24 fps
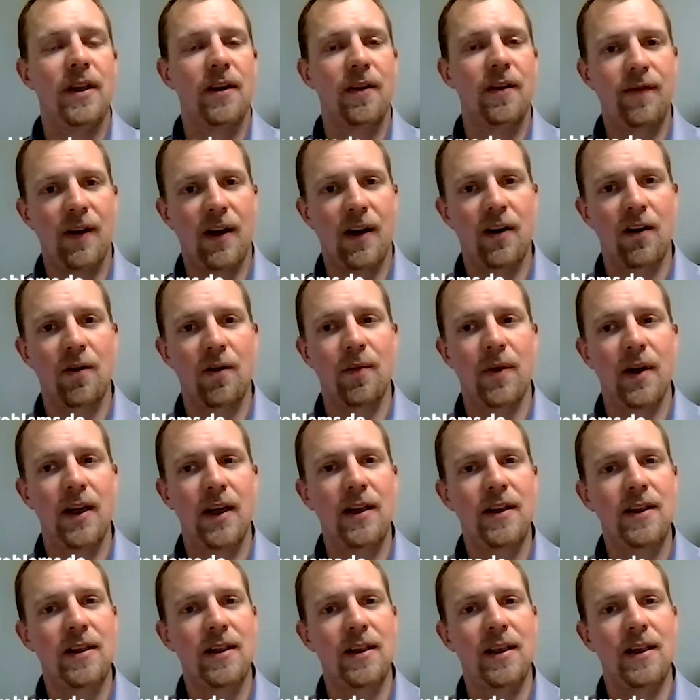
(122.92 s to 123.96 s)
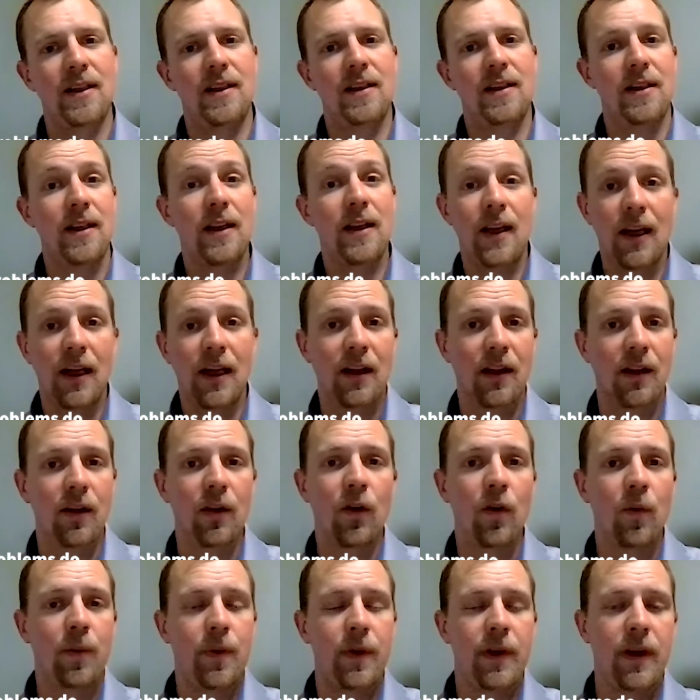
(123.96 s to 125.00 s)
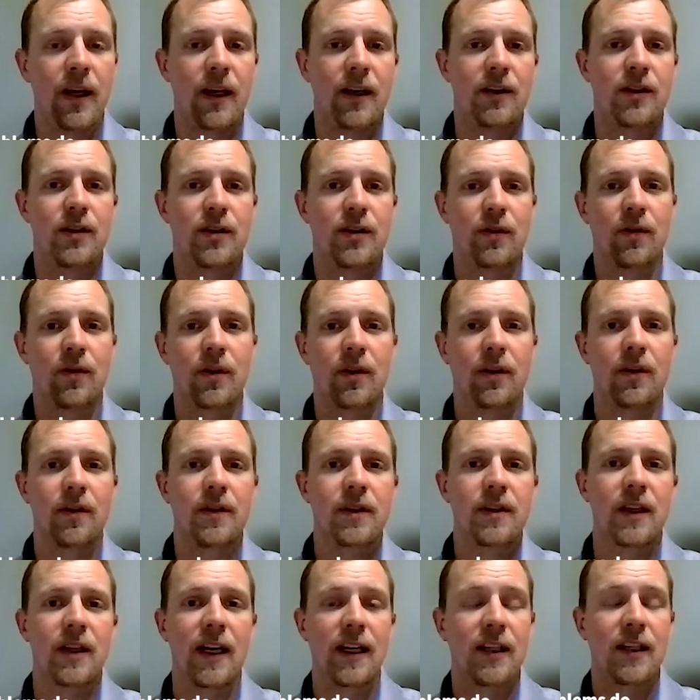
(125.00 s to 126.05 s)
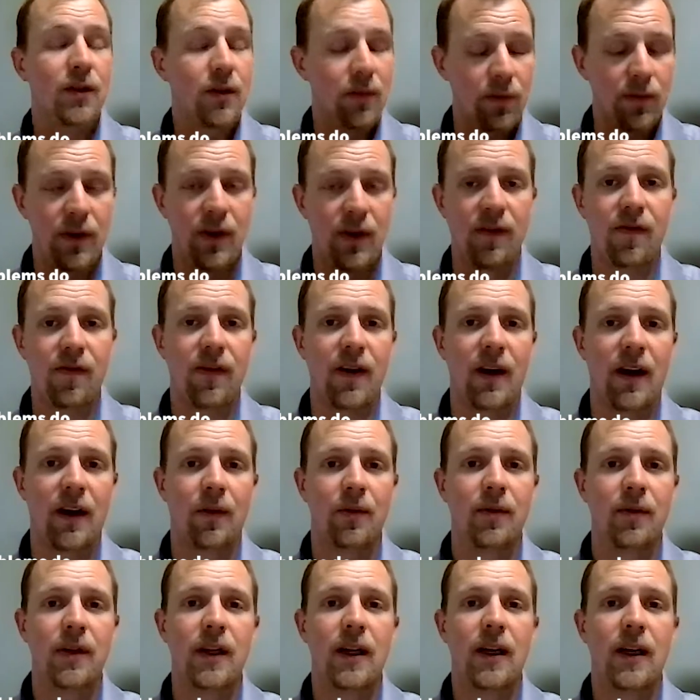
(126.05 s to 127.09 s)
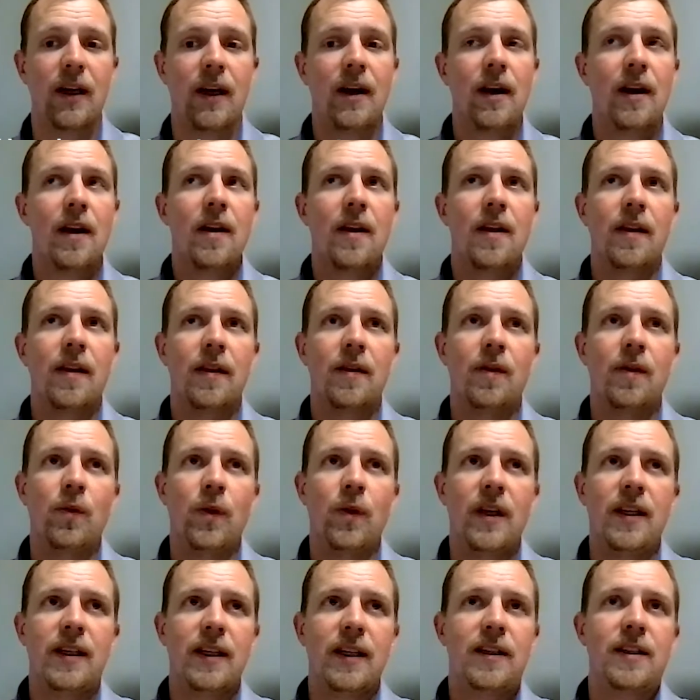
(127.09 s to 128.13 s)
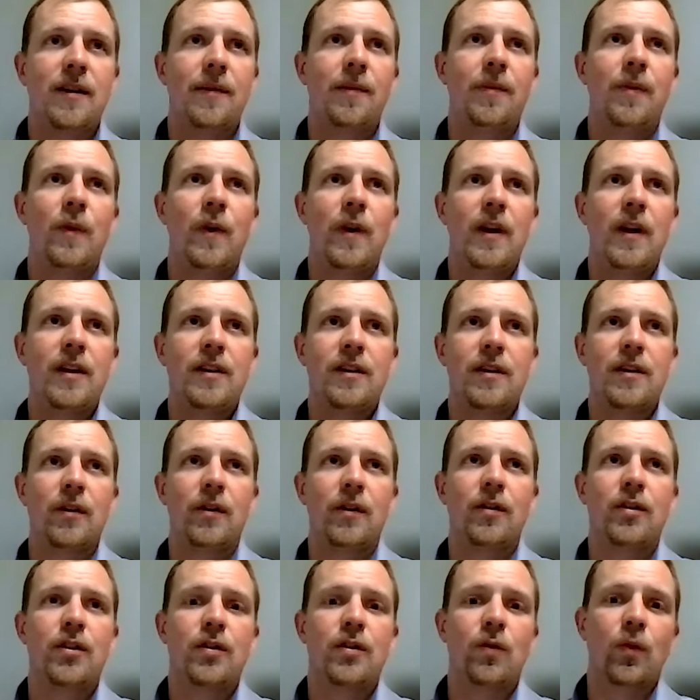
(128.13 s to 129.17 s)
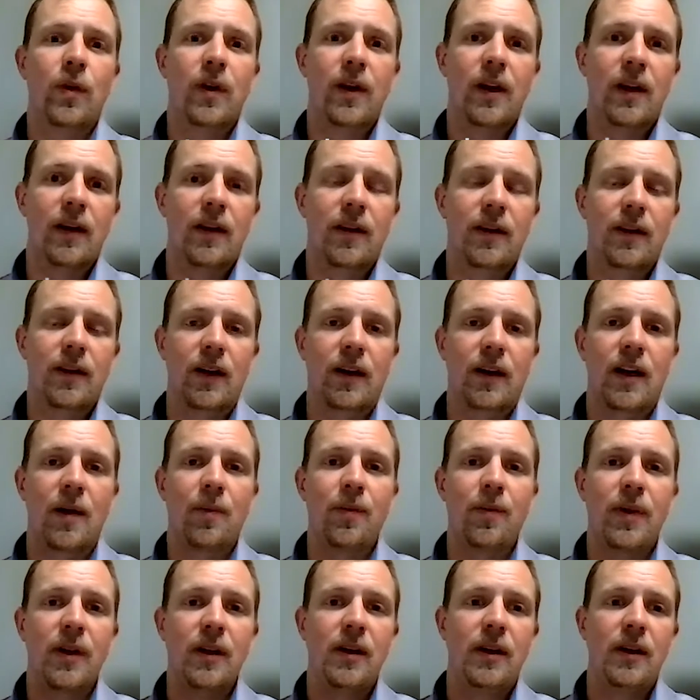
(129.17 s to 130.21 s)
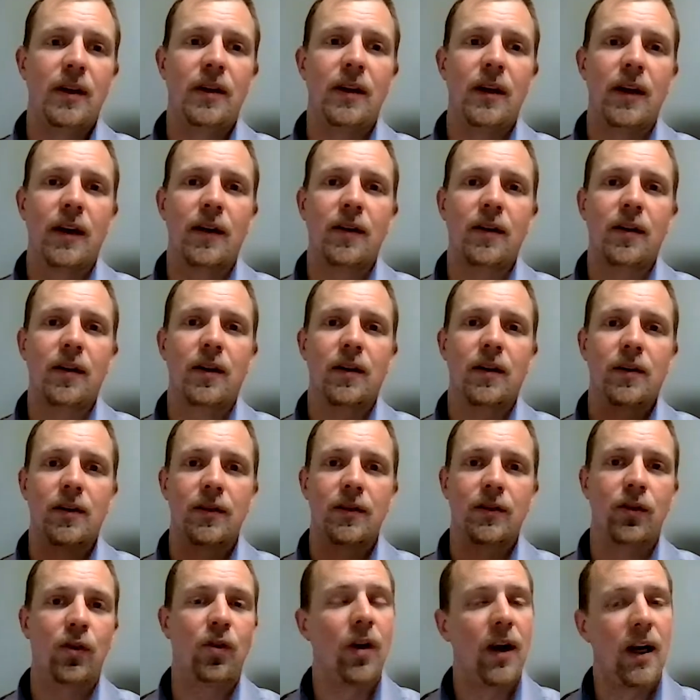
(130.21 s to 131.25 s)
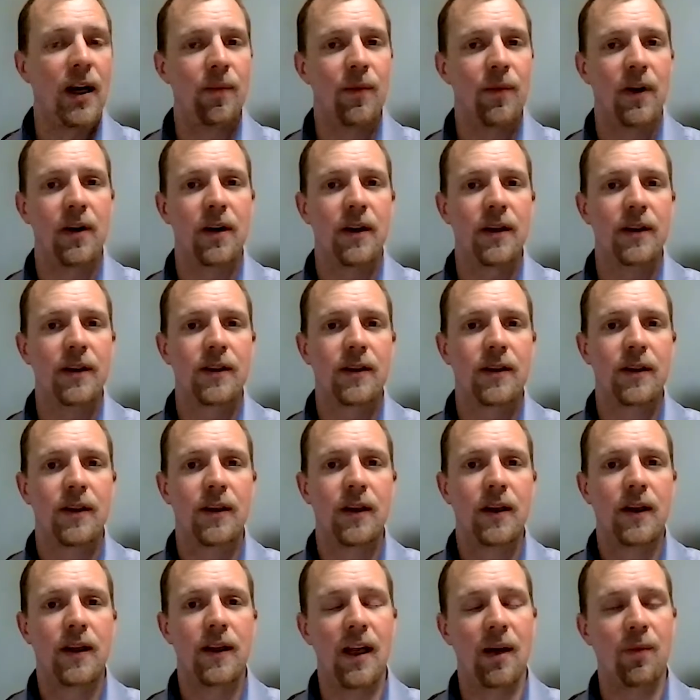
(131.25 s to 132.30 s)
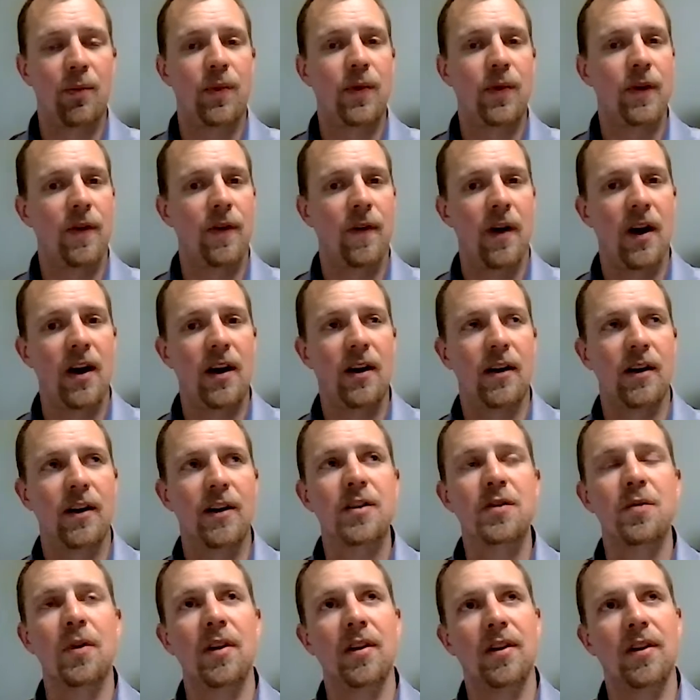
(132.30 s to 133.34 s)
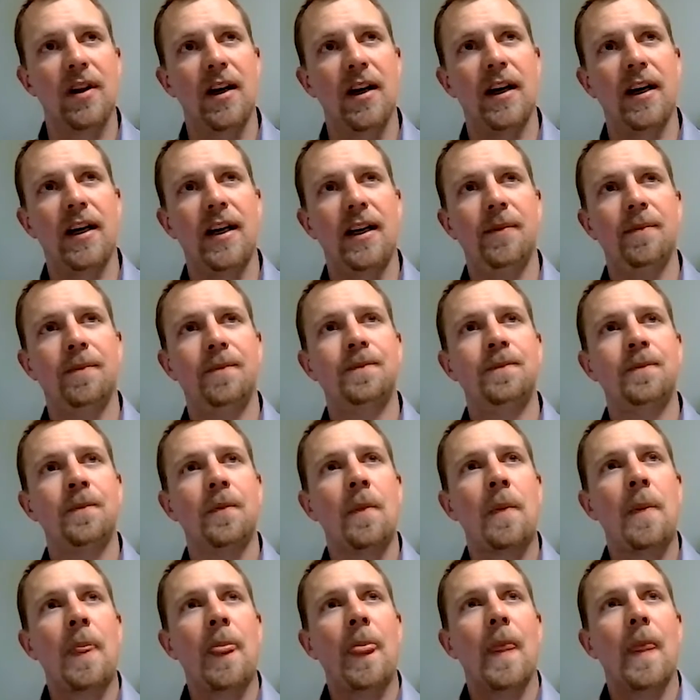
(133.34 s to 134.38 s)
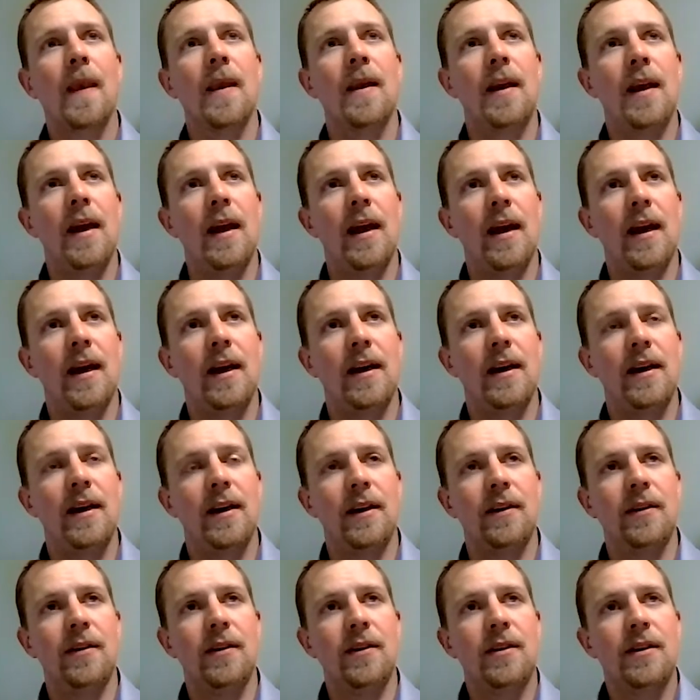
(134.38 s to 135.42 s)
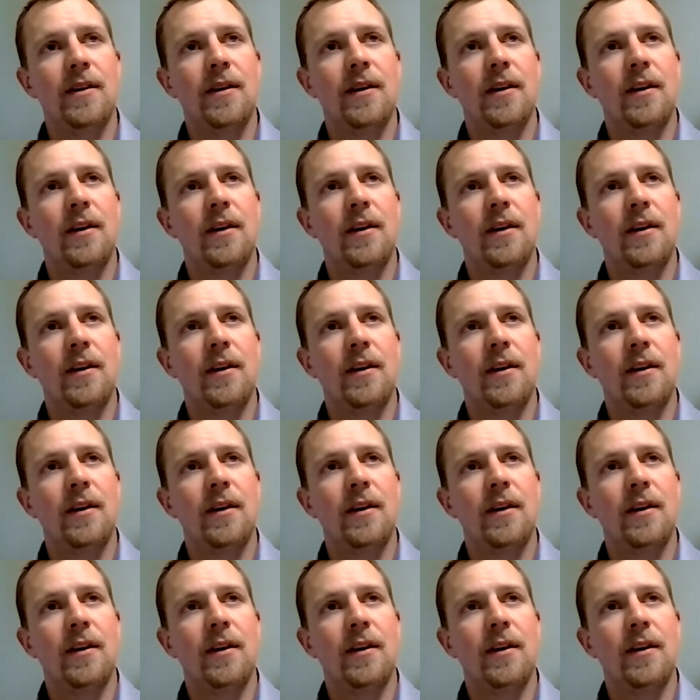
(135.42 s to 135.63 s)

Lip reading: and aphanomyces in low pH soils. That's what we found. We did some research with a company called Graymont that provided us with lime, and